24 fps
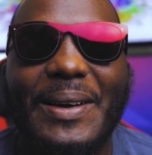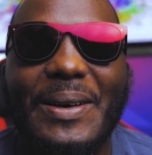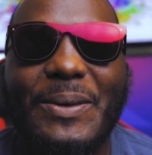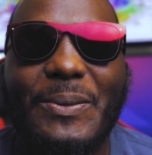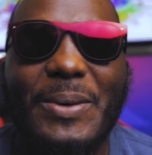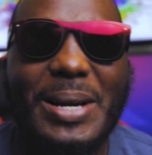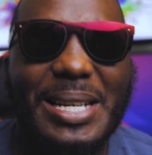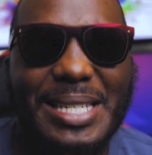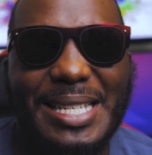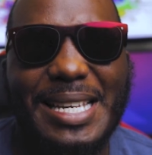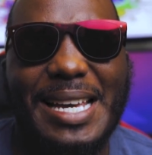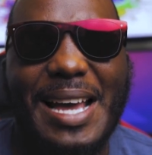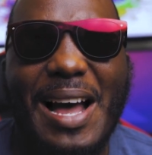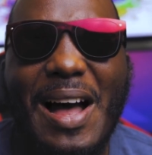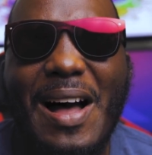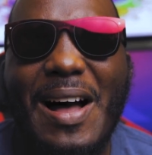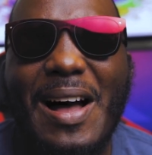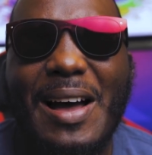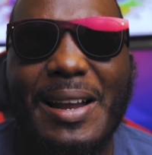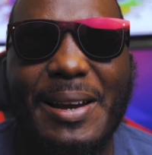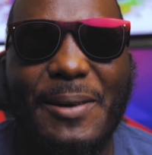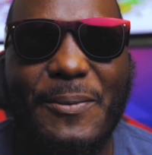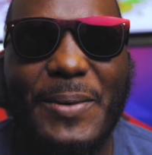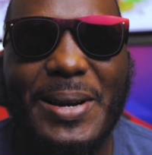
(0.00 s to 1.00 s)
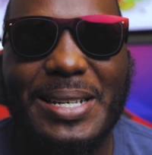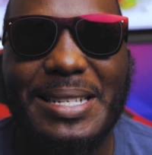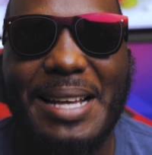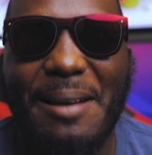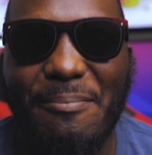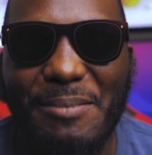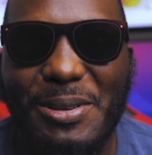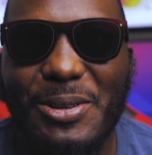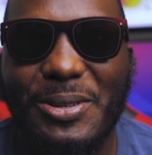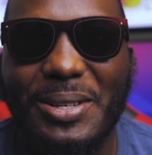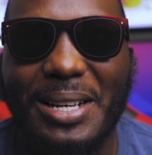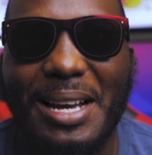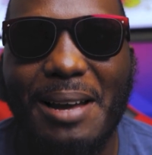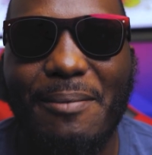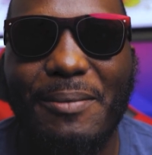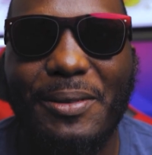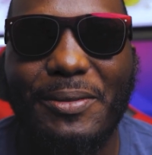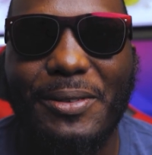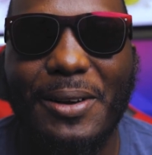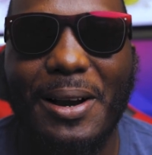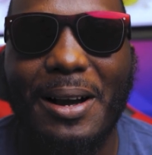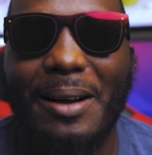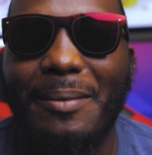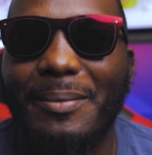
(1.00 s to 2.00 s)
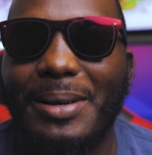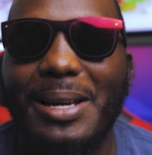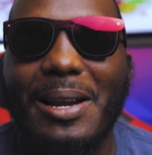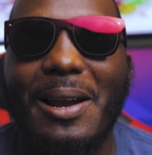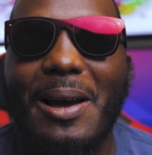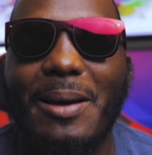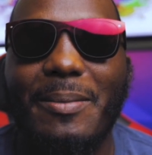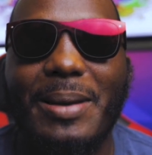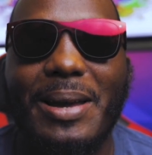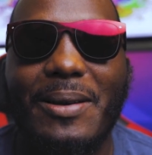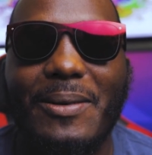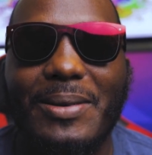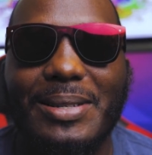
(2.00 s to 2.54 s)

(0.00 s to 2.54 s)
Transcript: What is he on, and where's that music coming from? You know what I mean?